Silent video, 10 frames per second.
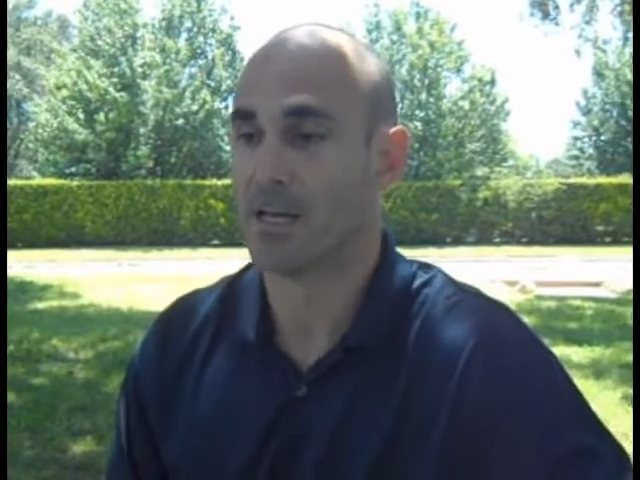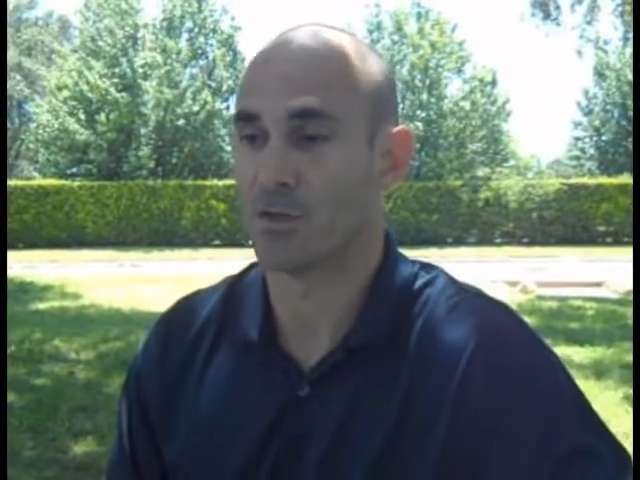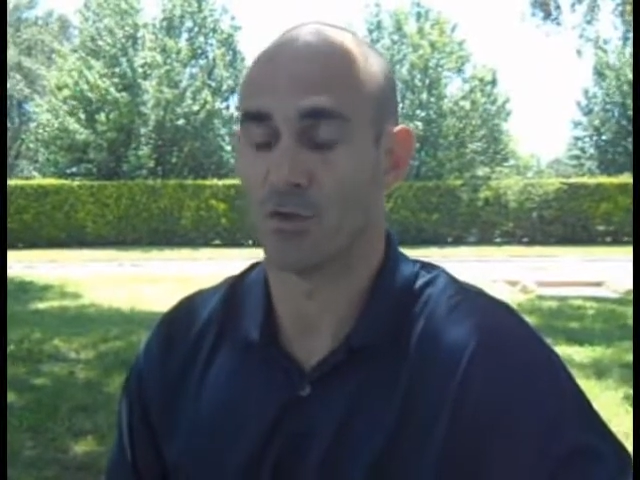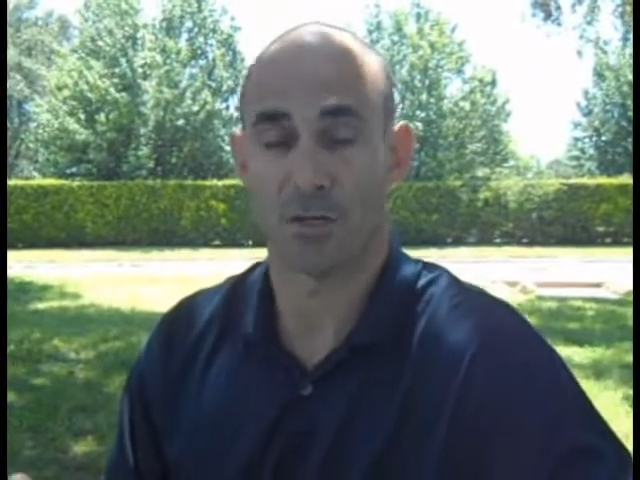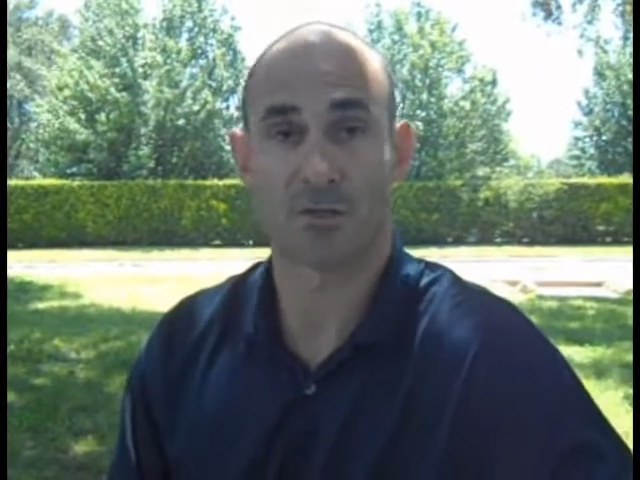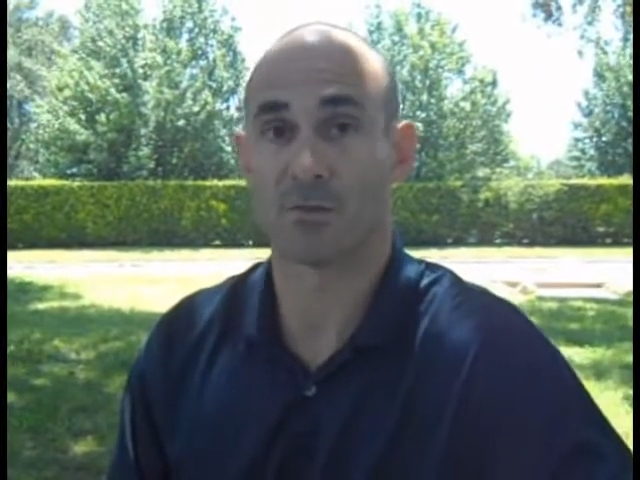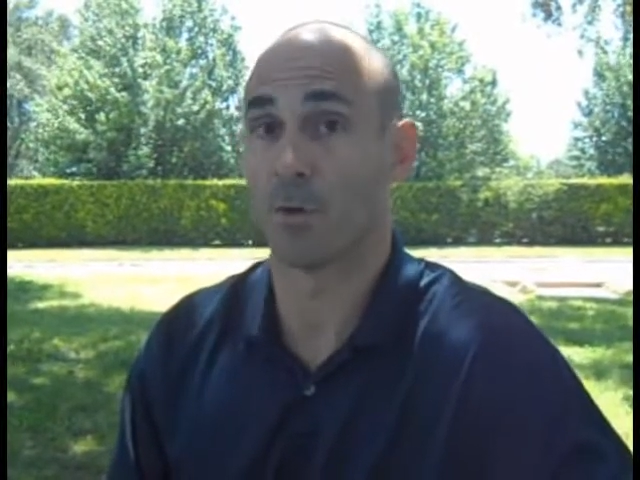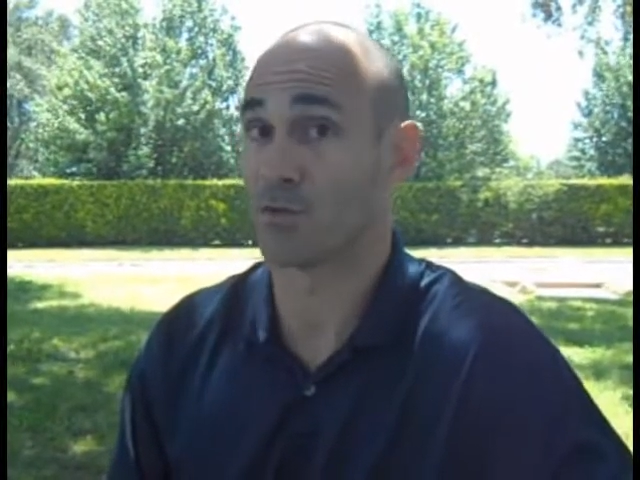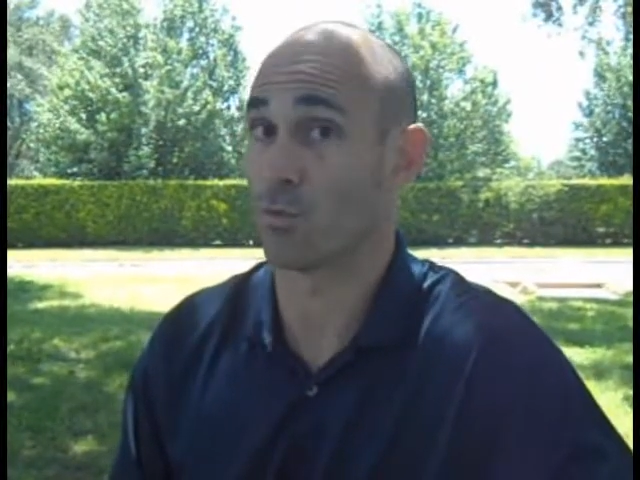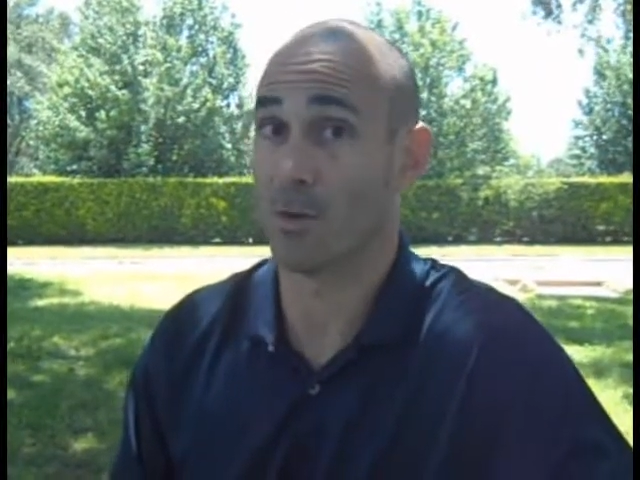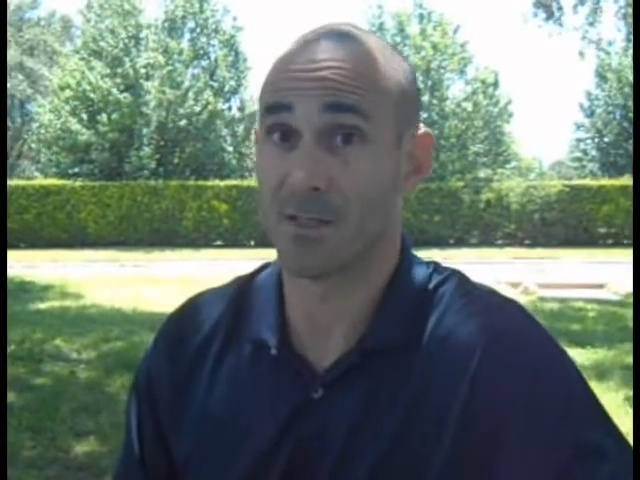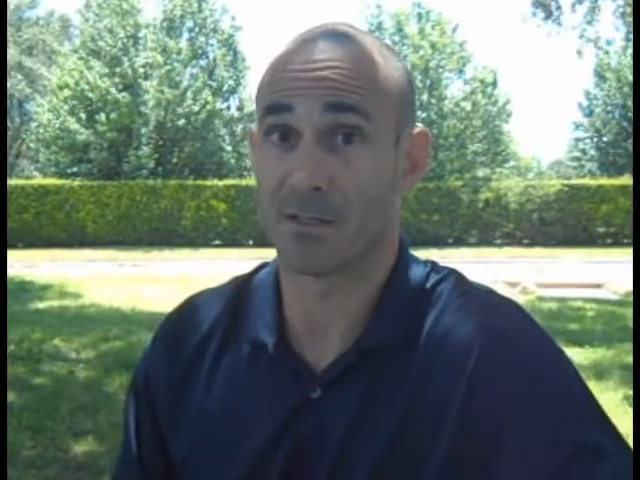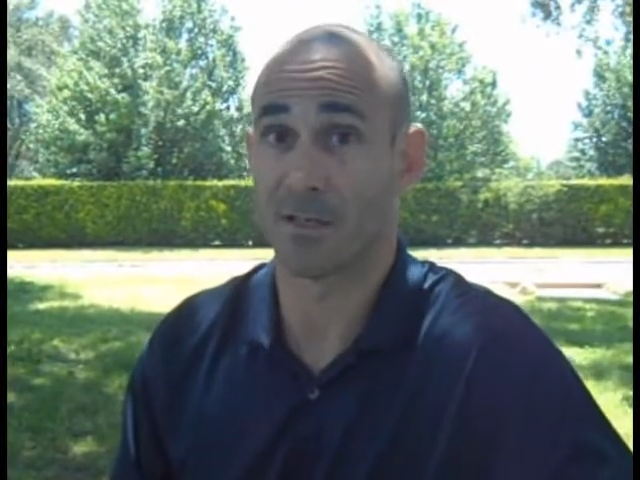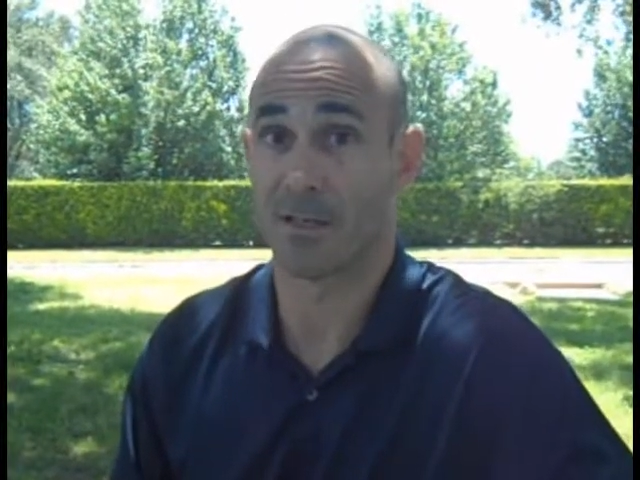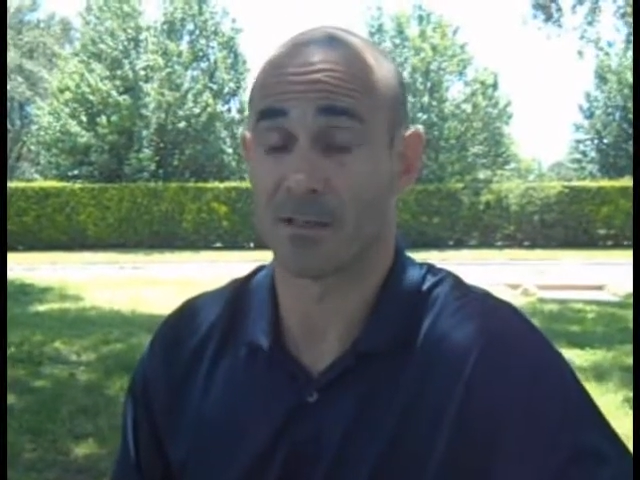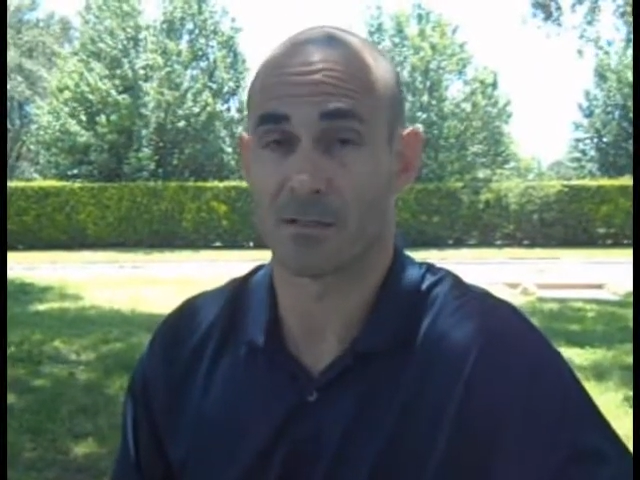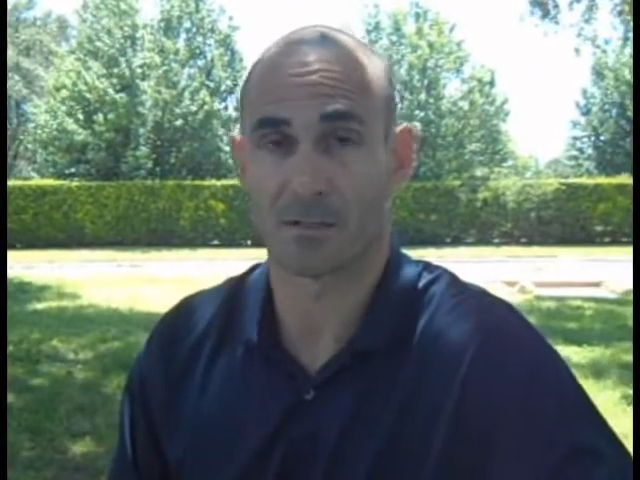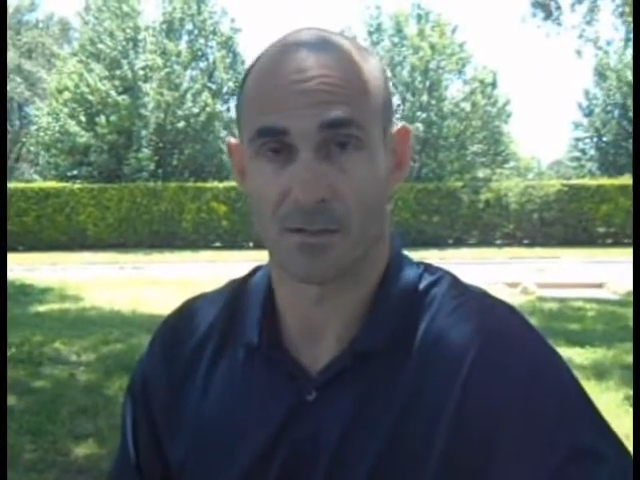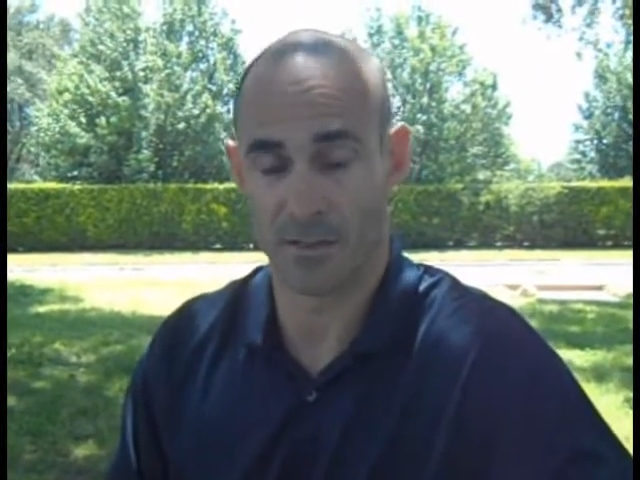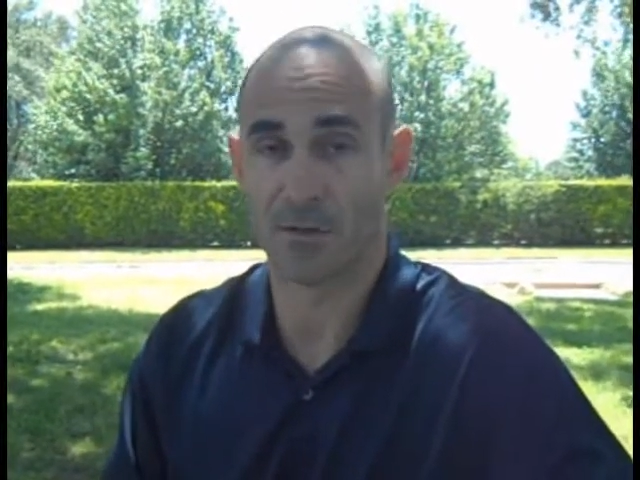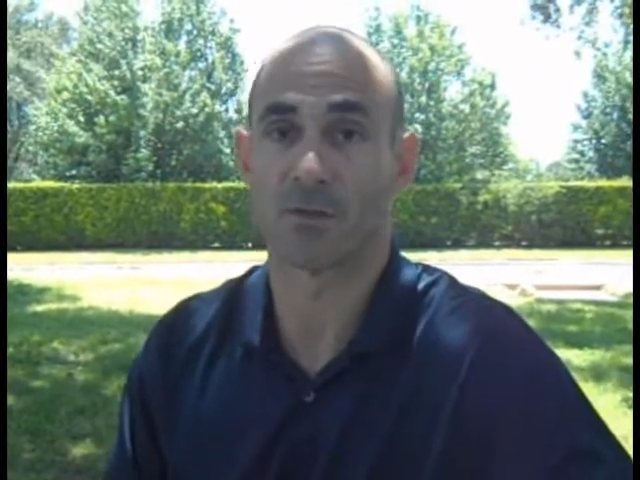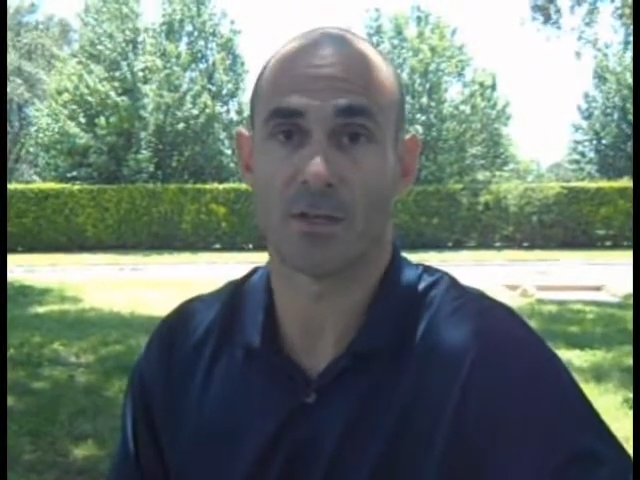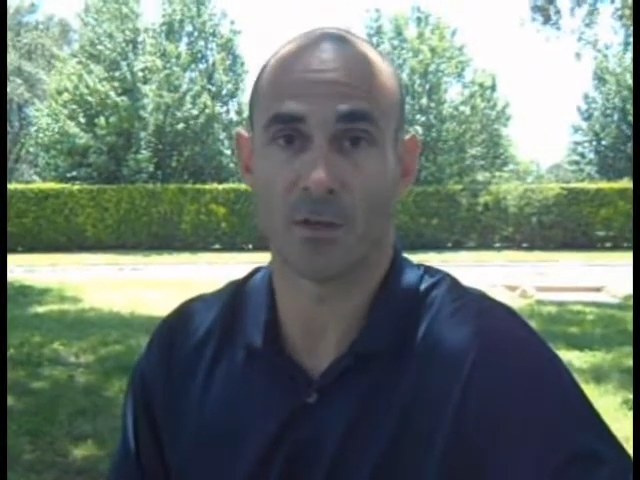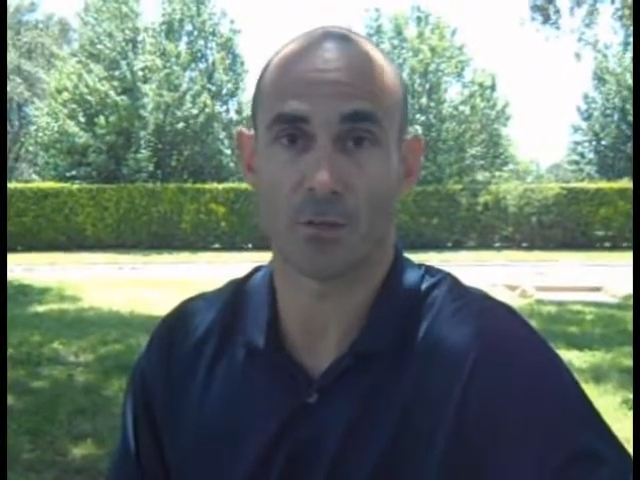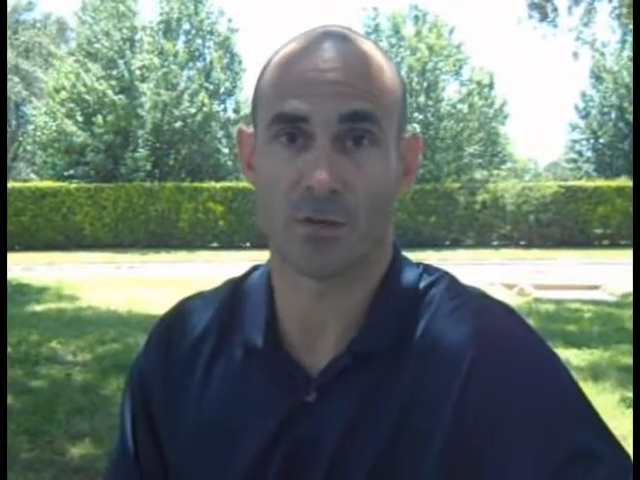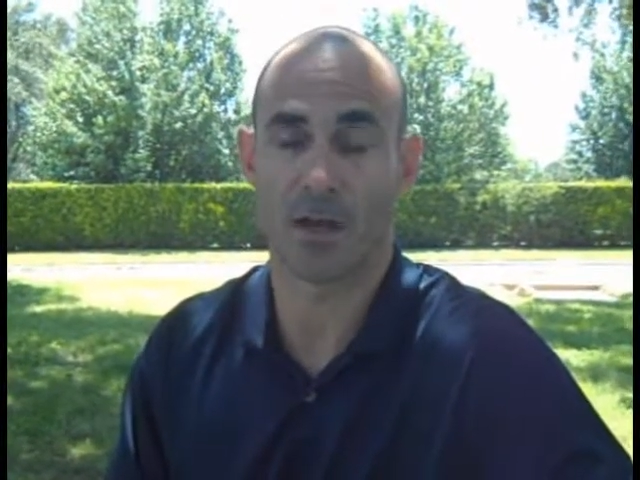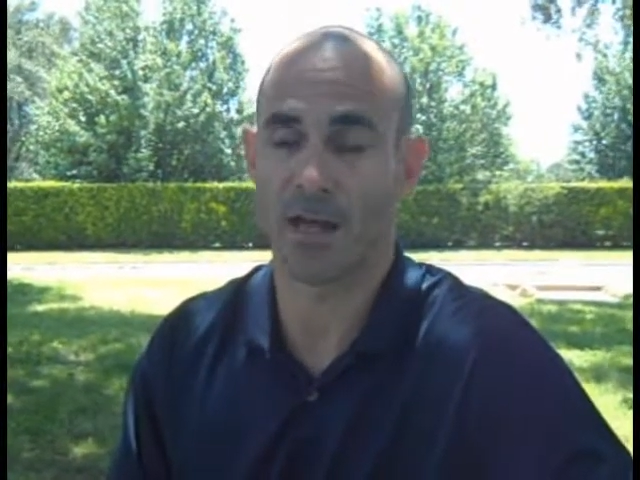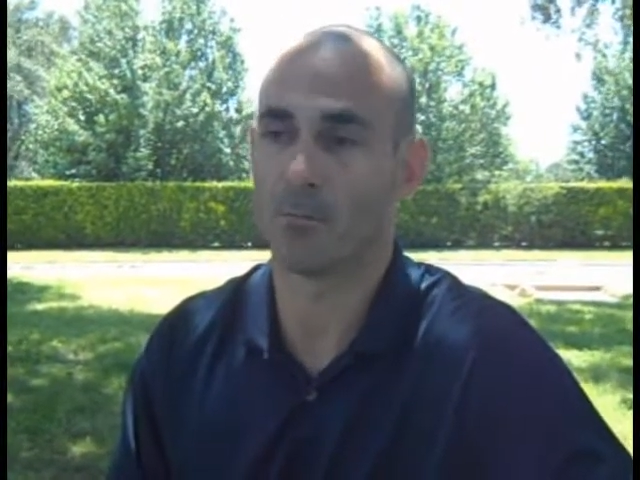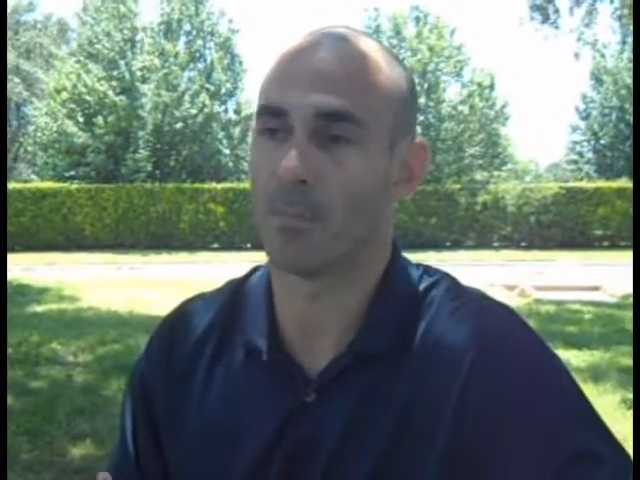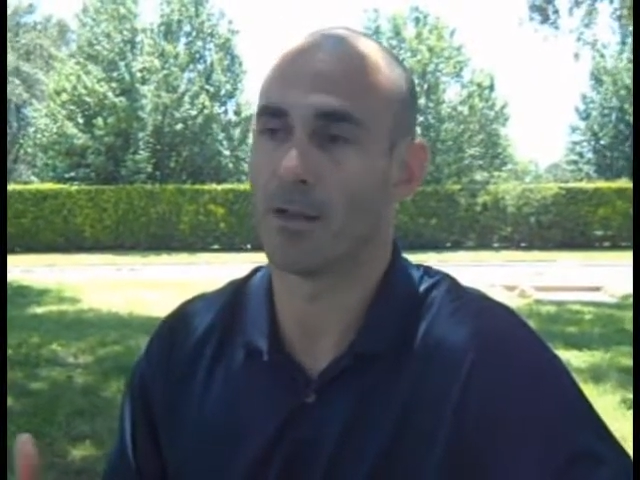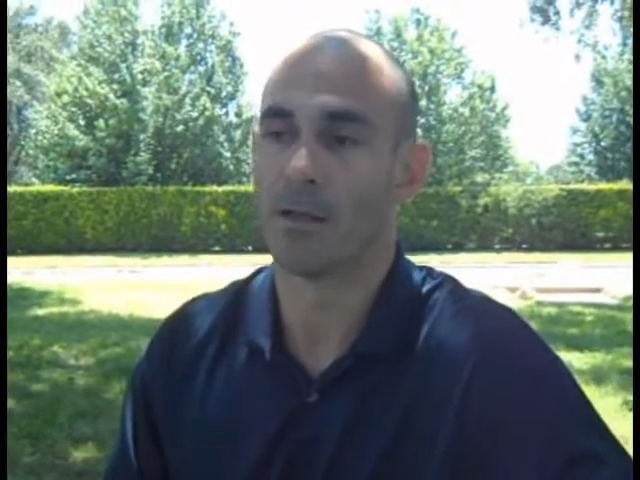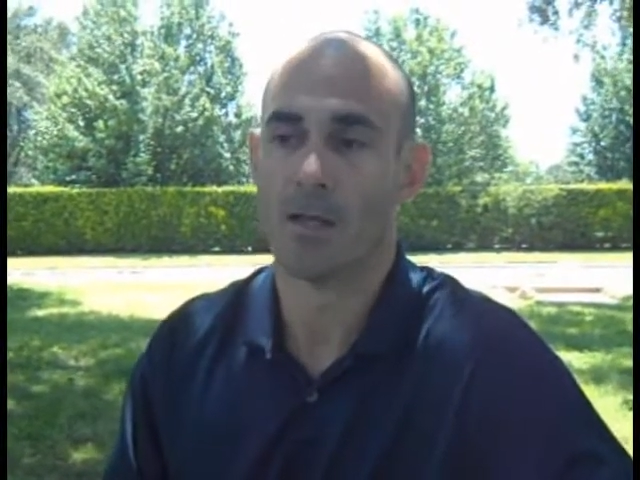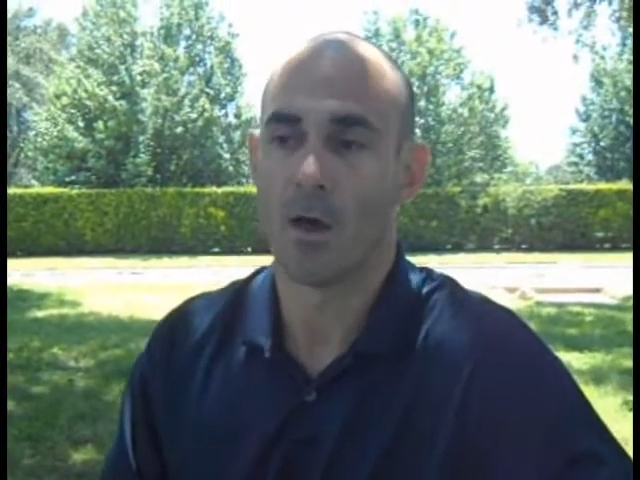just as much women's tennis in the single side, but